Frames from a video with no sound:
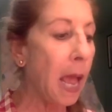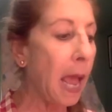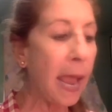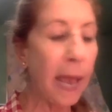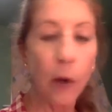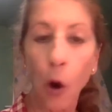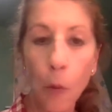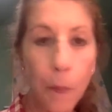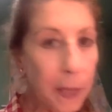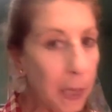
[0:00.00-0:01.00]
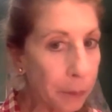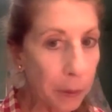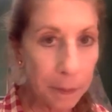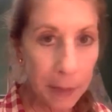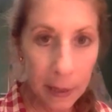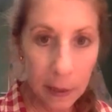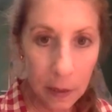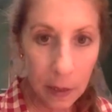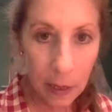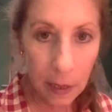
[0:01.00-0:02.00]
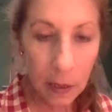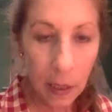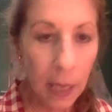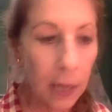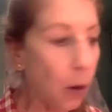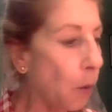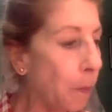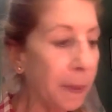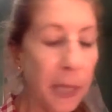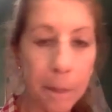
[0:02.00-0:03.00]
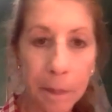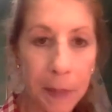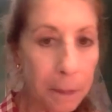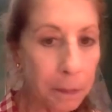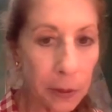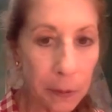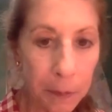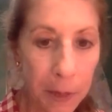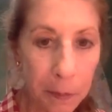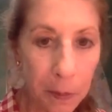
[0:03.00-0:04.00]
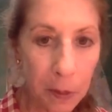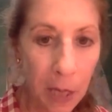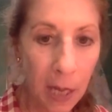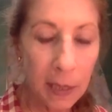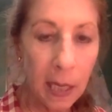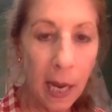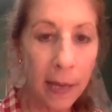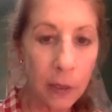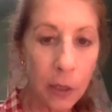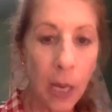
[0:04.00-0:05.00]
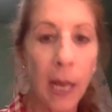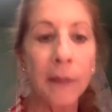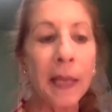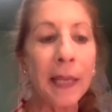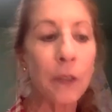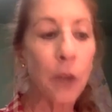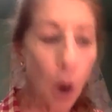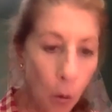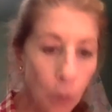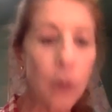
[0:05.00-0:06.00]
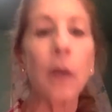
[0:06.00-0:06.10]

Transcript: and open up remittances and open up people to people contacts that don't,